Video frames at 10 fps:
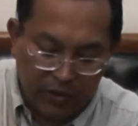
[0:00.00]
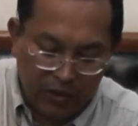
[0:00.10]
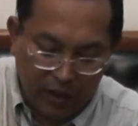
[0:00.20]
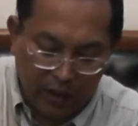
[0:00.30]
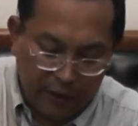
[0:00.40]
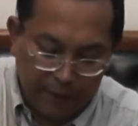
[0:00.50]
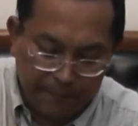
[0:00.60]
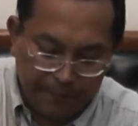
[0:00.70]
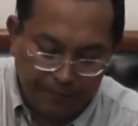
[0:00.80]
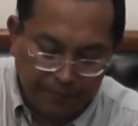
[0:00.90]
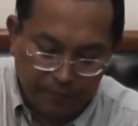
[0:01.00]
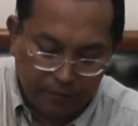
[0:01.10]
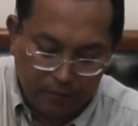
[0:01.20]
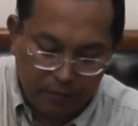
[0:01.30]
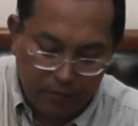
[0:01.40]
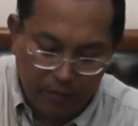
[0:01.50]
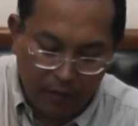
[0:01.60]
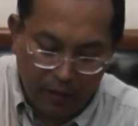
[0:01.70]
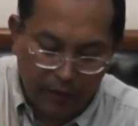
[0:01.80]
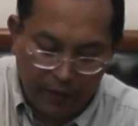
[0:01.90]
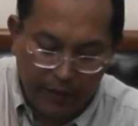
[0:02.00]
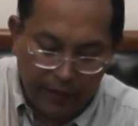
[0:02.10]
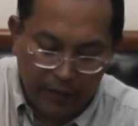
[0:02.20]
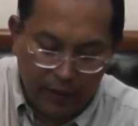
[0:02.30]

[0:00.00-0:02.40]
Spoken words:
chocolate. All right.